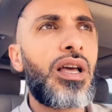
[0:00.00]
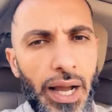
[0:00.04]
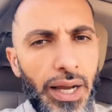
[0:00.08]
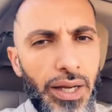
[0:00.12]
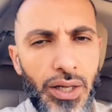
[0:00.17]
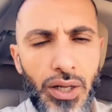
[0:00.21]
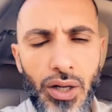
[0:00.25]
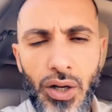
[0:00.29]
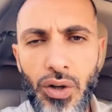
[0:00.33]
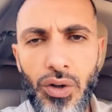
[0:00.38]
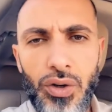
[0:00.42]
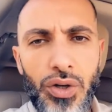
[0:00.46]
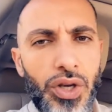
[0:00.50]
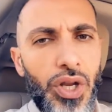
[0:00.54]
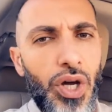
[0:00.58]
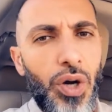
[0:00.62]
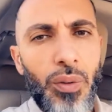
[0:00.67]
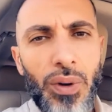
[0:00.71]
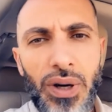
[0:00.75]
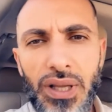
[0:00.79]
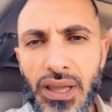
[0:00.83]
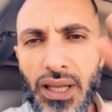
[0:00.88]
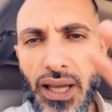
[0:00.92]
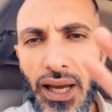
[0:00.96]
I know no
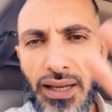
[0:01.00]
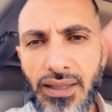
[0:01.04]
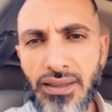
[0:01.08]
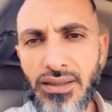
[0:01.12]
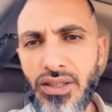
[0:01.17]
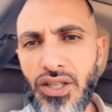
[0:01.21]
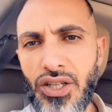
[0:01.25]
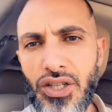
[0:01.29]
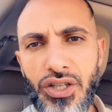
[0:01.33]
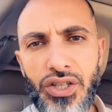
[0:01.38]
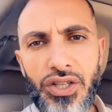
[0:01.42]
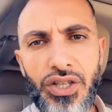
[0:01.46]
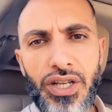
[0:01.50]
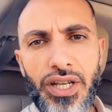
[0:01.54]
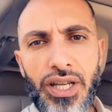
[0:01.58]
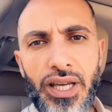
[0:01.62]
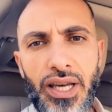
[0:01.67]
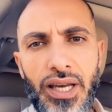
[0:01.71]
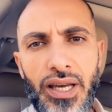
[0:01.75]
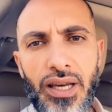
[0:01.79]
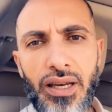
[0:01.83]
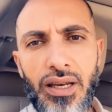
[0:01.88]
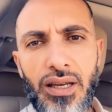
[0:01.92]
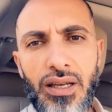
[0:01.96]
one likes their gray
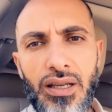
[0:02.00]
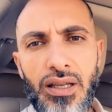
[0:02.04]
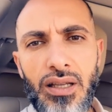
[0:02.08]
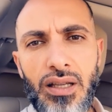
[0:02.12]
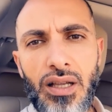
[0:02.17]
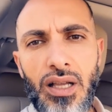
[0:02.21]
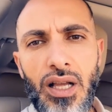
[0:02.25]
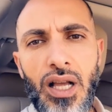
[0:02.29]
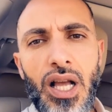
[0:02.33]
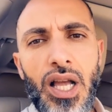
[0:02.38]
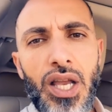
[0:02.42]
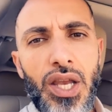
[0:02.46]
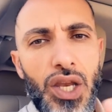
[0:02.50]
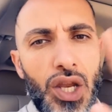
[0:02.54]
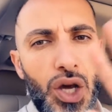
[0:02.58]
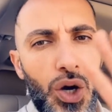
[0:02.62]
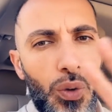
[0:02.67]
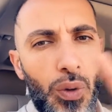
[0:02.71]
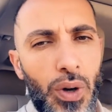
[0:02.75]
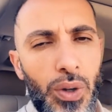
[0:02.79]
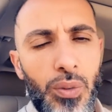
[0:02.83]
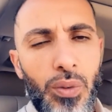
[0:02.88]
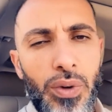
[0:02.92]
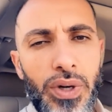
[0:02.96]
hair. No
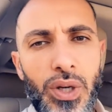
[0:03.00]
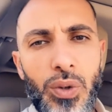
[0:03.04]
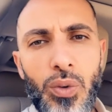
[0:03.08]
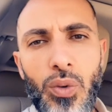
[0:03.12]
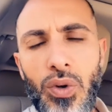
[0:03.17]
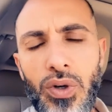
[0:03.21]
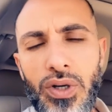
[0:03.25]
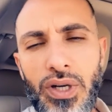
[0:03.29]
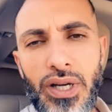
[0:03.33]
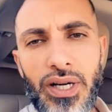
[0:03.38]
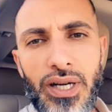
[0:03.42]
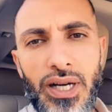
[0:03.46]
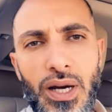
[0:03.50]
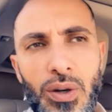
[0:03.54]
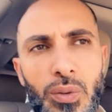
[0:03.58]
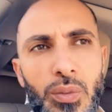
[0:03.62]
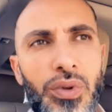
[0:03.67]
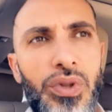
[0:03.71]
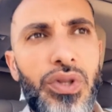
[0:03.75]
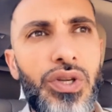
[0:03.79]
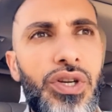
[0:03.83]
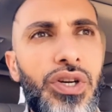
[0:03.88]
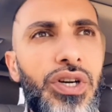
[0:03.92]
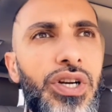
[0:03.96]
one want to walk around
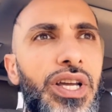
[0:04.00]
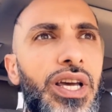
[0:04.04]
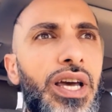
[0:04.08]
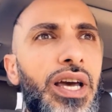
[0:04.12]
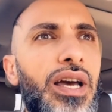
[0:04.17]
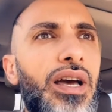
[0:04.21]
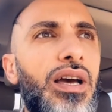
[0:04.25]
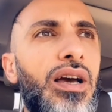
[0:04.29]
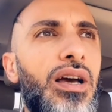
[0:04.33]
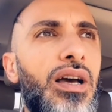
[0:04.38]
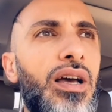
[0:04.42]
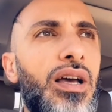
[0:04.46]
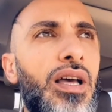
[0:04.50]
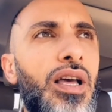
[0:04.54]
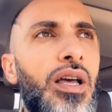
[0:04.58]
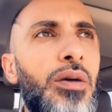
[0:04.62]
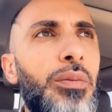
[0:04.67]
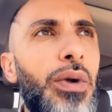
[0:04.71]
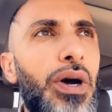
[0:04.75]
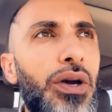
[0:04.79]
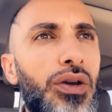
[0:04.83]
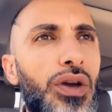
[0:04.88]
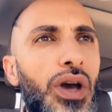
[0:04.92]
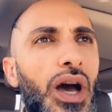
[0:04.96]
with gray hair.
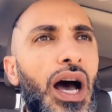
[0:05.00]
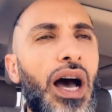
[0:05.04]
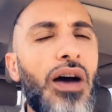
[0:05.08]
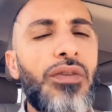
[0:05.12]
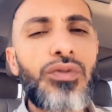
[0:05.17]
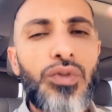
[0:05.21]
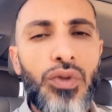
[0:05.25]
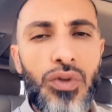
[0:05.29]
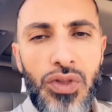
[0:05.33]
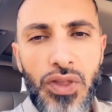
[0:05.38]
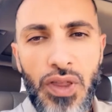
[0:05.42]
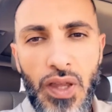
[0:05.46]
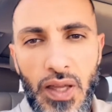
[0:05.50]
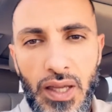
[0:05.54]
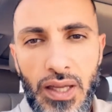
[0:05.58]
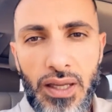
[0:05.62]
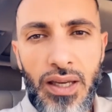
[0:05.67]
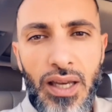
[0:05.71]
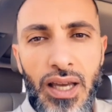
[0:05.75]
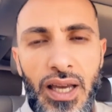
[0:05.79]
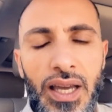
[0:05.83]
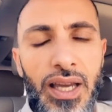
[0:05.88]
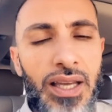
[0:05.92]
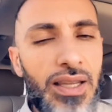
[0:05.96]
But you have to think,
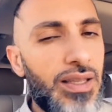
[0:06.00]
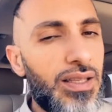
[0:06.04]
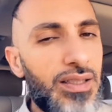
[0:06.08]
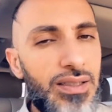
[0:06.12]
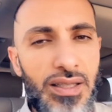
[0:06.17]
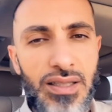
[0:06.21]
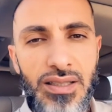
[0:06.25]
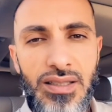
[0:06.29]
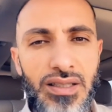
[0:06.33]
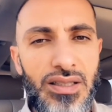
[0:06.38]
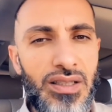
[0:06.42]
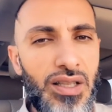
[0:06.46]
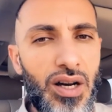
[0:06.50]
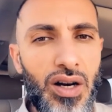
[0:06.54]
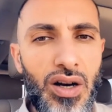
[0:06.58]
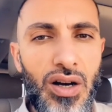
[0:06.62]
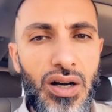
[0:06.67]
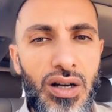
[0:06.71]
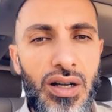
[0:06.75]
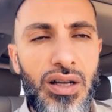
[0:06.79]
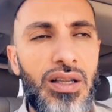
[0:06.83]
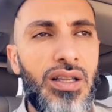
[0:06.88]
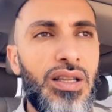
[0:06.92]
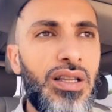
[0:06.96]
this is not
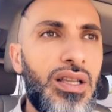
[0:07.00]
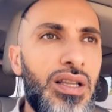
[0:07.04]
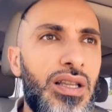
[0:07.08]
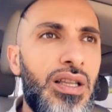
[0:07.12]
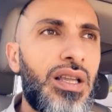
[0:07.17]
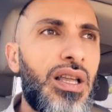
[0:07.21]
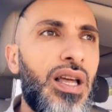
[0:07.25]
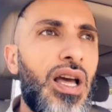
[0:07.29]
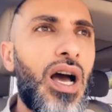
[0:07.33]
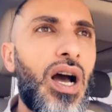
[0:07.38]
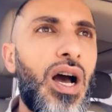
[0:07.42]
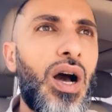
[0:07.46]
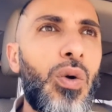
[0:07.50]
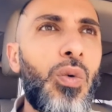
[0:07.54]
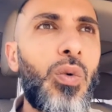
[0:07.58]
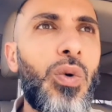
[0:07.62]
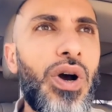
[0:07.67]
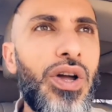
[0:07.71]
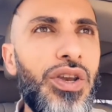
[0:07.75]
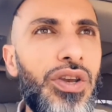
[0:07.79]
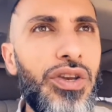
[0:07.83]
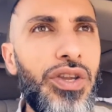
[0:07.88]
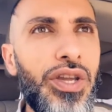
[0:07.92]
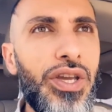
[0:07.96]
a
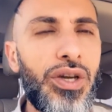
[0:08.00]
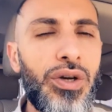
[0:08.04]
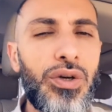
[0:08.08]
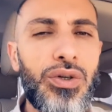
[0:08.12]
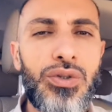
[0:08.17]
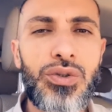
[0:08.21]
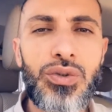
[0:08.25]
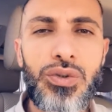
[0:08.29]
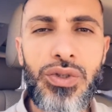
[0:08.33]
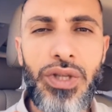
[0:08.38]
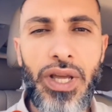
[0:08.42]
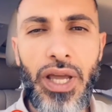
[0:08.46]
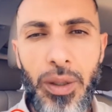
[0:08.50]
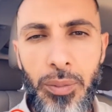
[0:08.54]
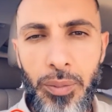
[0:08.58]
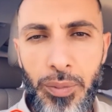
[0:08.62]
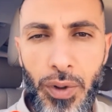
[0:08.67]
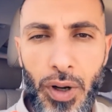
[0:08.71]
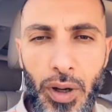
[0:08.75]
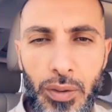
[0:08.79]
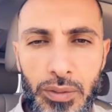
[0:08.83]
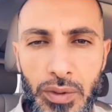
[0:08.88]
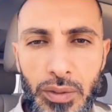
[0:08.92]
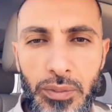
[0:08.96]
1 day or 2 day
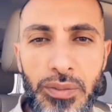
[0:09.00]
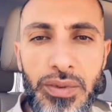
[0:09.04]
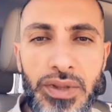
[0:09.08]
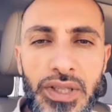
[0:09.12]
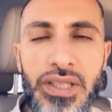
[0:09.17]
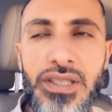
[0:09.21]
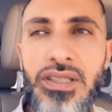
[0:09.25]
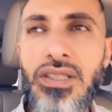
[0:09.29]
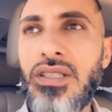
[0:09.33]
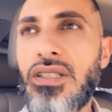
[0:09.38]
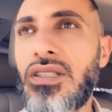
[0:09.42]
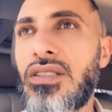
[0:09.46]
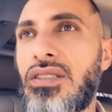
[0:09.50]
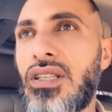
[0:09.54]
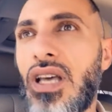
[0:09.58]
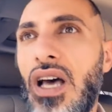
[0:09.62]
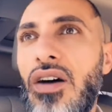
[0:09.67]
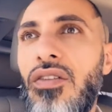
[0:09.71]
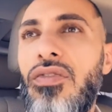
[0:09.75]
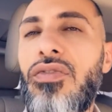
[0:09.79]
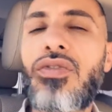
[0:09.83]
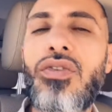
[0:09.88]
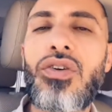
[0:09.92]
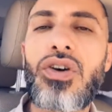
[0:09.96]
problem. This is
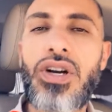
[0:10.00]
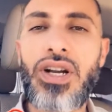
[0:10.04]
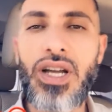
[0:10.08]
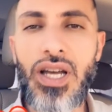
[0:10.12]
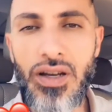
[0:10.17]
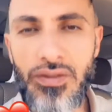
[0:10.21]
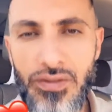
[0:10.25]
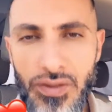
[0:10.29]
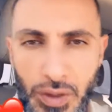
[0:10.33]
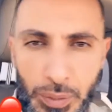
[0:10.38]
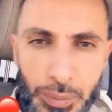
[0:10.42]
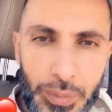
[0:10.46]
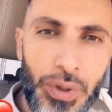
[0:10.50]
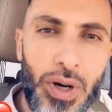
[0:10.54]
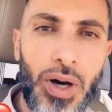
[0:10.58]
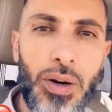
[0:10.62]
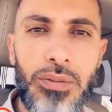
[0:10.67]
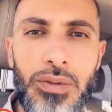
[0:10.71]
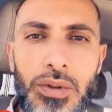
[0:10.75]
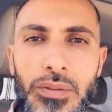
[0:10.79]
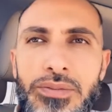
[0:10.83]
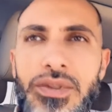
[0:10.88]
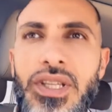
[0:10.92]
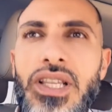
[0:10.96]
a forever
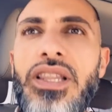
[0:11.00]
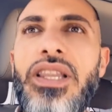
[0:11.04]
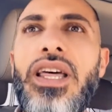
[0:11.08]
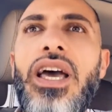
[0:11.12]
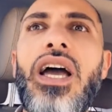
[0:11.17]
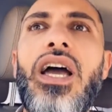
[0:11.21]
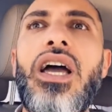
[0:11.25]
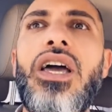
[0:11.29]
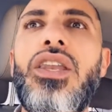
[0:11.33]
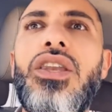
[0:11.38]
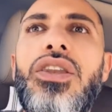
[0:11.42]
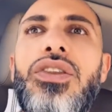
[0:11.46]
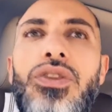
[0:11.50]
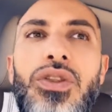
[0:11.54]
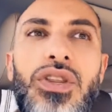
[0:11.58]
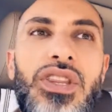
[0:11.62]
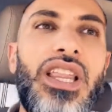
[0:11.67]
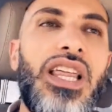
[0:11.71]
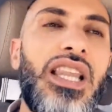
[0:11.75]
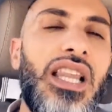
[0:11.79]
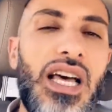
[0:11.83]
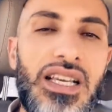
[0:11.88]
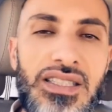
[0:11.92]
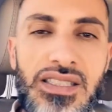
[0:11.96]
problem till the end, till
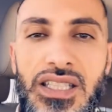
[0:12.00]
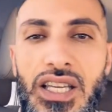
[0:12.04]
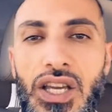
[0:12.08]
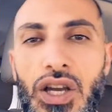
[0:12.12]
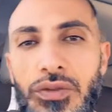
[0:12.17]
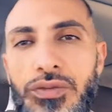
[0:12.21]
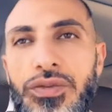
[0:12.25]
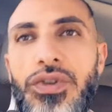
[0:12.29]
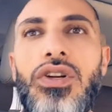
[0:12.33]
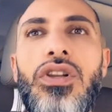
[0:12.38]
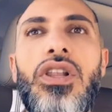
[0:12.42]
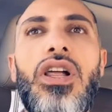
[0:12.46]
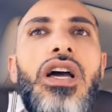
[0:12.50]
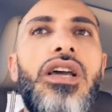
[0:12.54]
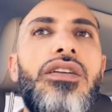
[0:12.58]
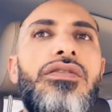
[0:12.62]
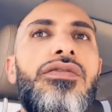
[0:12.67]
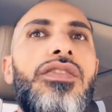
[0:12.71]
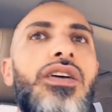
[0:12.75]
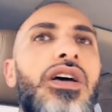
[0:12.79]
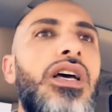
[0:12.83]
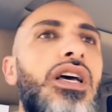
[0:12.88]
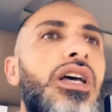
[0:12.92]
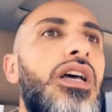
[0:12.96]
the last day of your life.
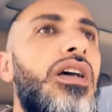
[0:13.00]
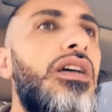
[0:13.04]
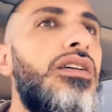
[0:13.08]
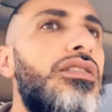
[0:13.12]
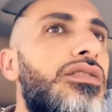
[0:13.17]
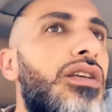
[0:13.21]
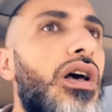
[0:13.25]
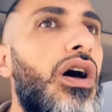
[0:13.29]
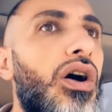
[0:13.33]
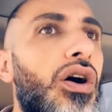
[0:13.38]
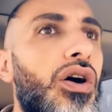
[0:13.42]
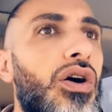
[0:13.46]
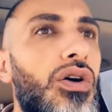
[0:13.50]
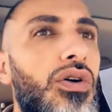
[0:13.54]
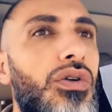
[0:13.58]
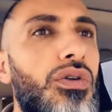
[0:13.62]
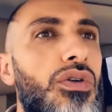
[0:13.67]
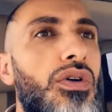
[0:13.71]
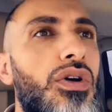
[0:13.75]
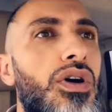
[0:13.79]
So